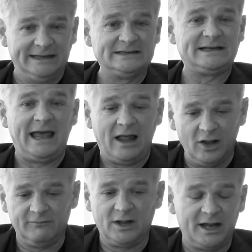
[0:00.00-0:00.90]
it is a
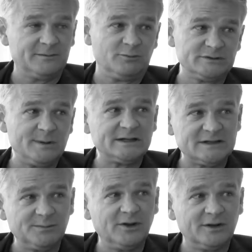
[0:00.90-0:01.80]
hell of a lot of
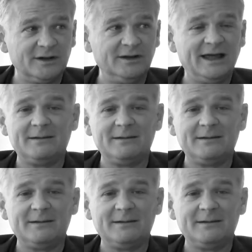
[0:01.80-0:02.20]
responsibility.